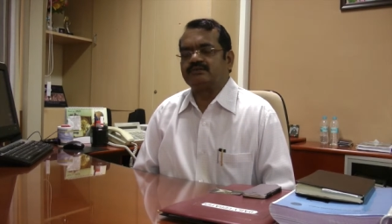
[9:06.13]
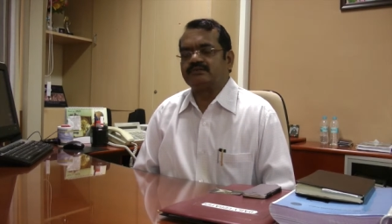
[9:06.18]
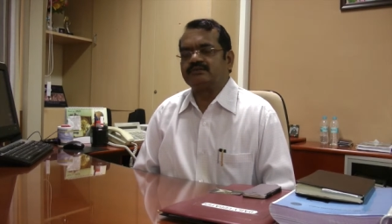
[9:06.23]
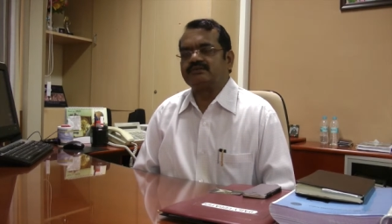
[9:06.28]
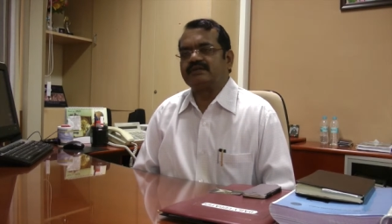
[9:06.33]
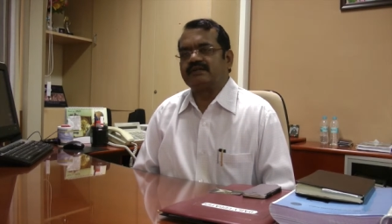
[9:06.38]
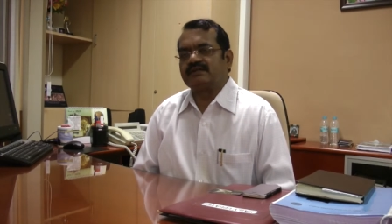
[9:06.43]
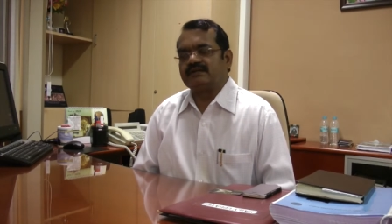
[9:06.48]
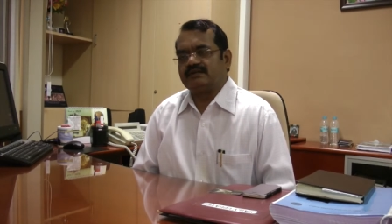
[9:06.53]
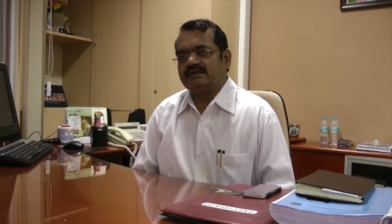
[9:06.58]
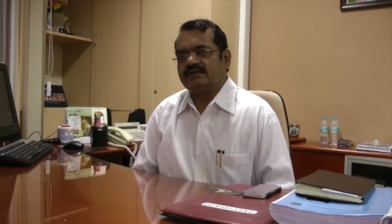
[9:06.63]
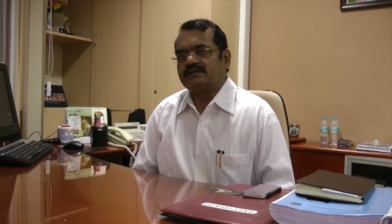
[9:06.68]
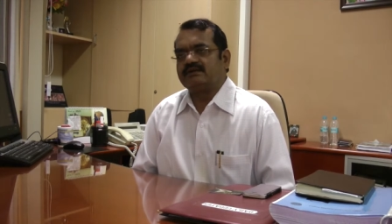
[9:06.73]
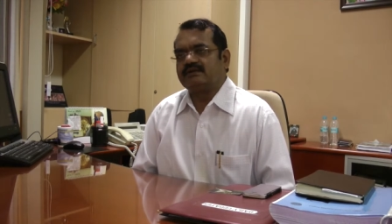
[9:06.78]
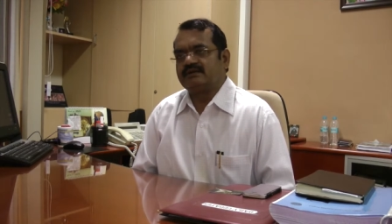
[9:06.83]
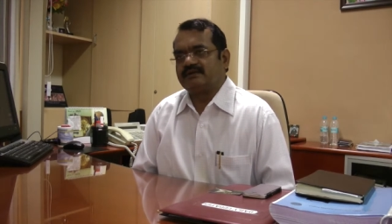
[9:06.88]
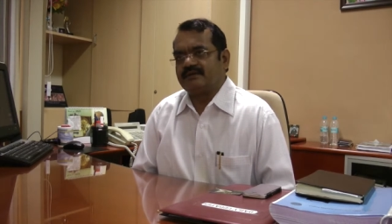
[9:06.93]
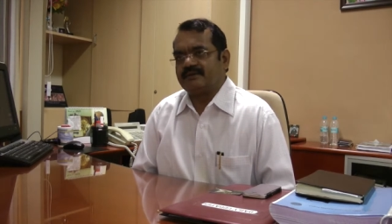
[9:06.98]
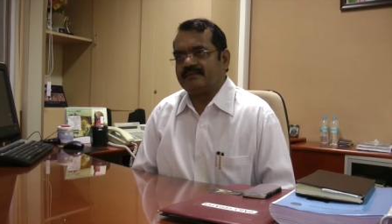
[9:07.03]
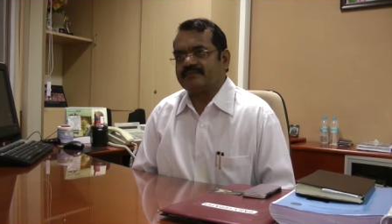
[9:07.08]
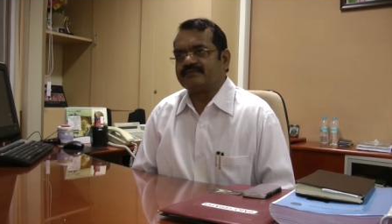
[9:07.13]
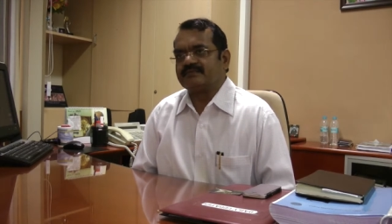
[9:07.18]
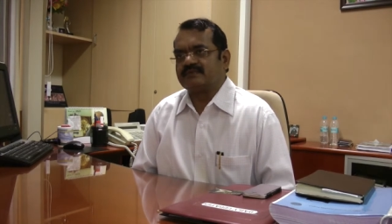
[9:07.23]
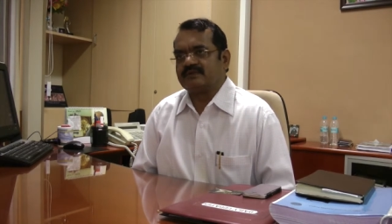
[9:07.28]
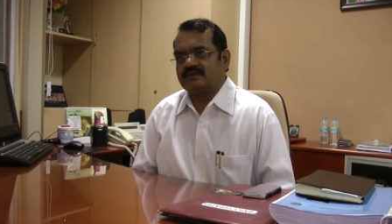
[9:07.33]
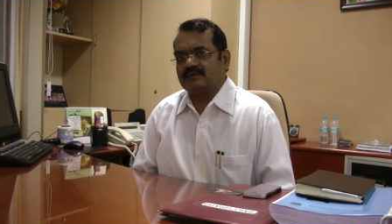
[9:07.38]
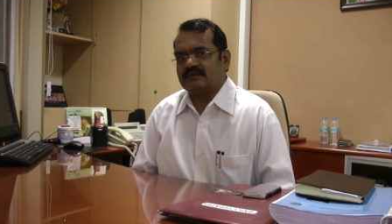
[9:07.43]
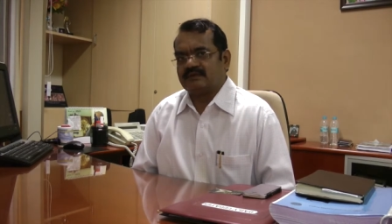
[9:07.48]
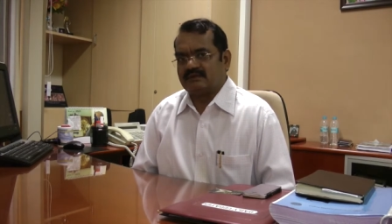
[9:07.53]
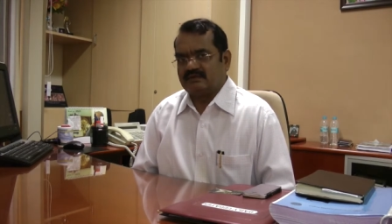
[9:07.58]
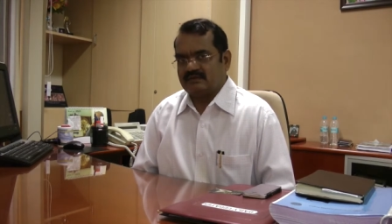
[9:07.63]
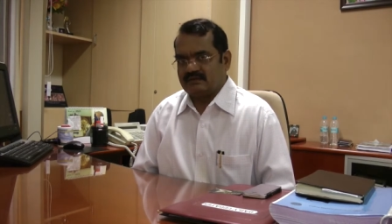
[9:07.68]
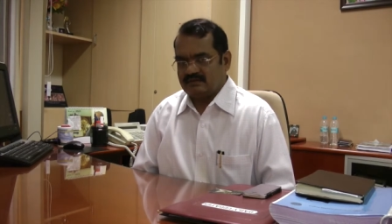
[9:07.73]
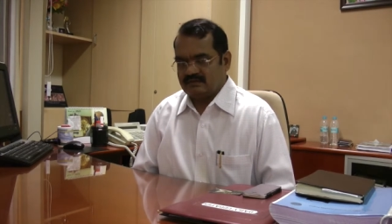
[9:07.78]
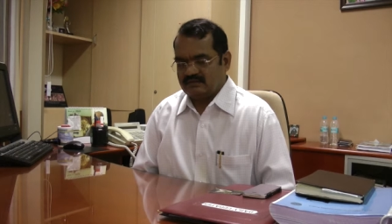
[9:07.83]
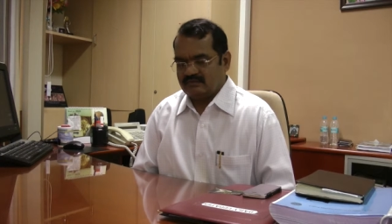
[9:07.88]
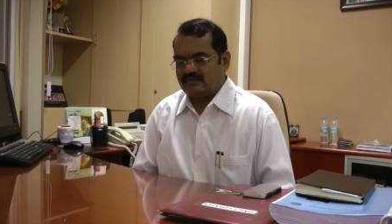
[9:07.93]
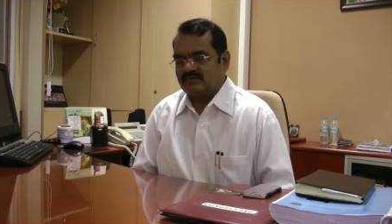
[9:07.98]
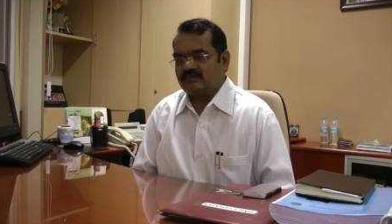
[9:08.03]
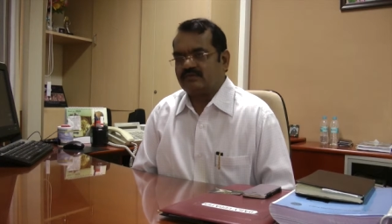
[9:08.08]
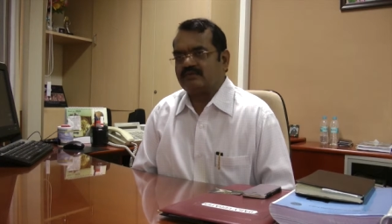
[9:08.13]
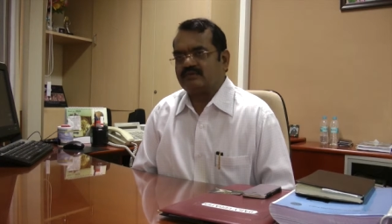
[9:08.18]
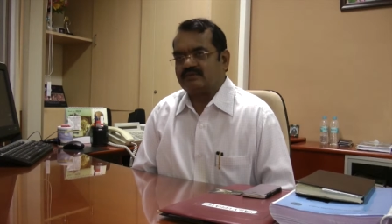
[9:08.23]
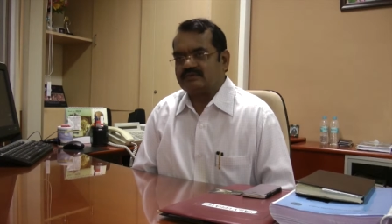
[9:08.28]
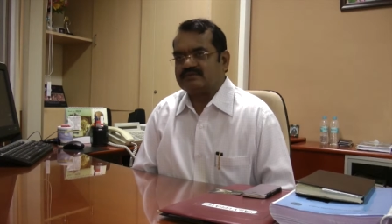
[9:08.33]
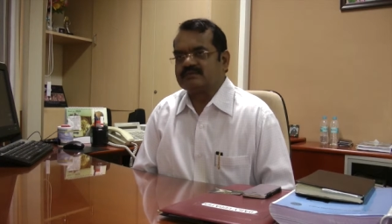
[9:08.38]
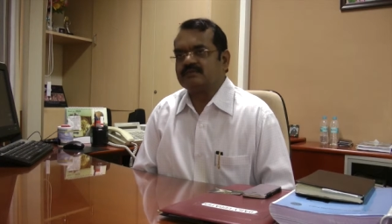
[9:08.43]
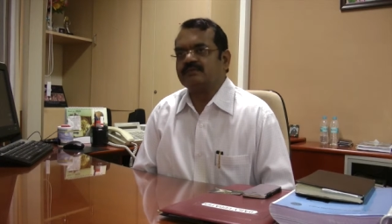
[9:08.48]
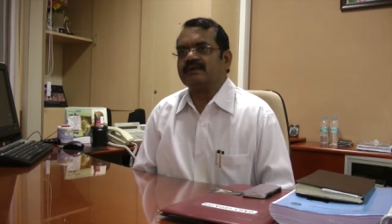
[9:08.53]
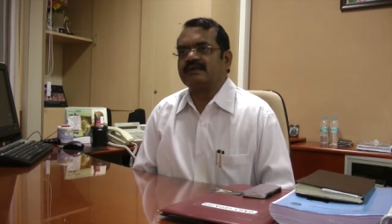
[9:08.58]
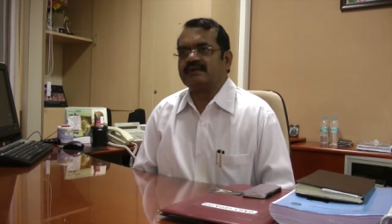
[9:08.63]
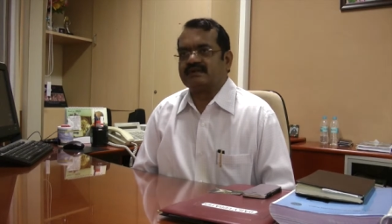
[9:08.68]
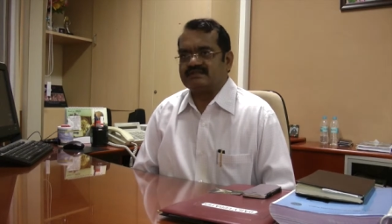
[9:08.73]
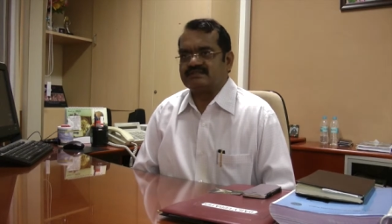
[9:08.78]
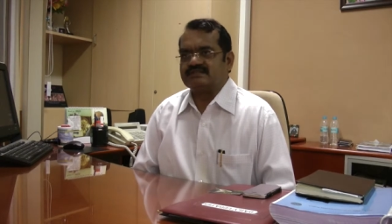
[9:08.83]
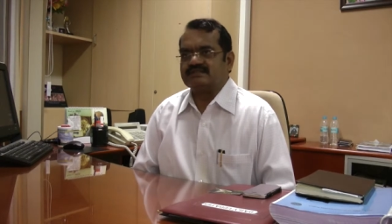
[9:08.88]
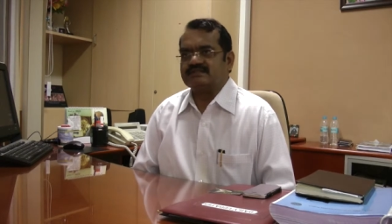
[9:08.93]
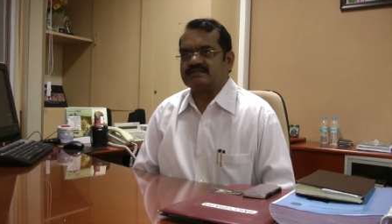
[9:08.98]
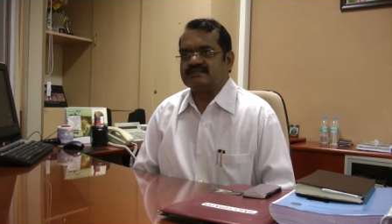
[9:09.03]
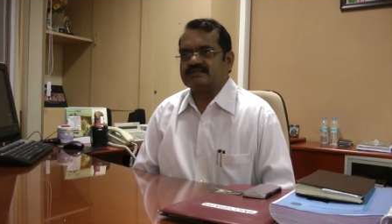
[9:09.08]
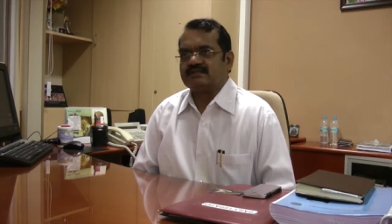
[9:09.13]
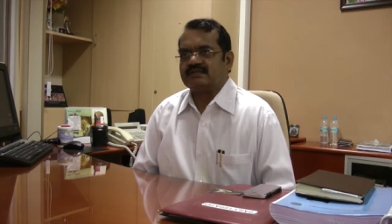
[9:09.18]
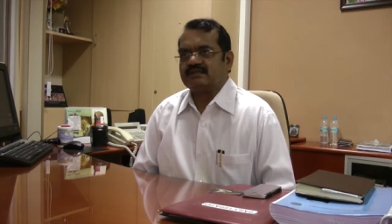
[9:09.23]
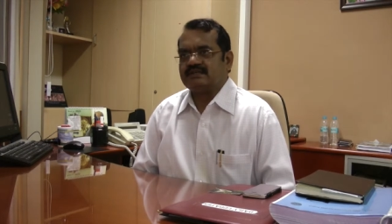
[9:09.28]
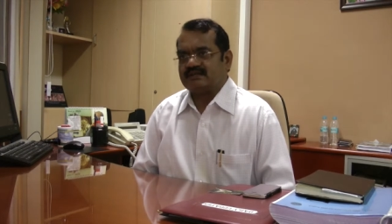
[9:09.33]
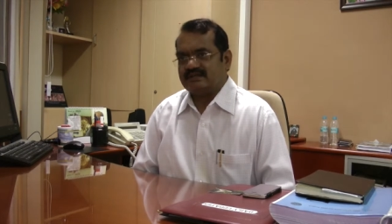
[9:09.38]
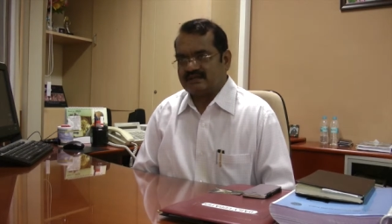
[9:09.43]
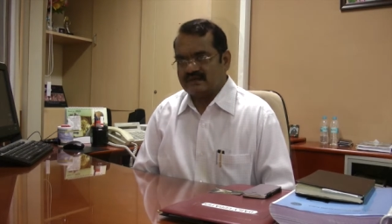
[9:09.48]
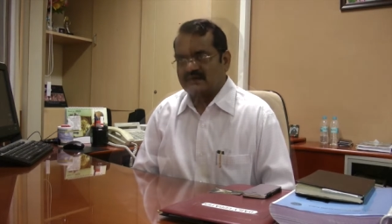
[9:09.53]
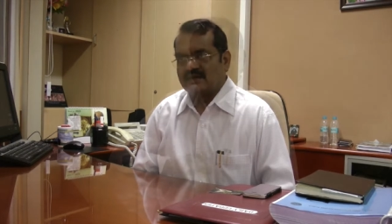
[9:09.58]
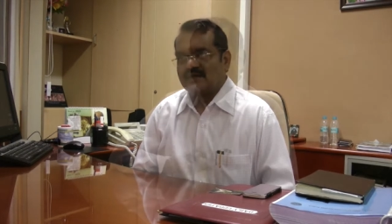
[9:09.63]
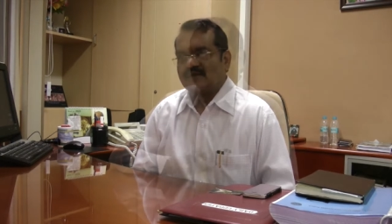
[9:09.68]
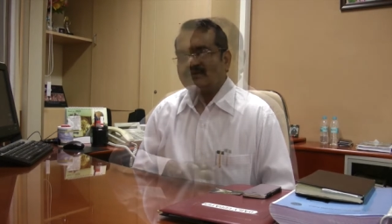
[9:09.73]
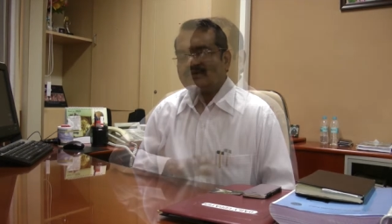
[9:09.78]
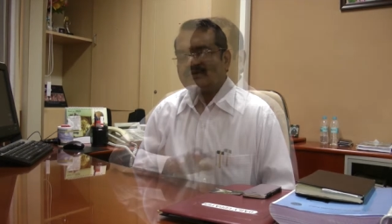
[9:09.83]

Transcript: 2-3 similar engines in the ground.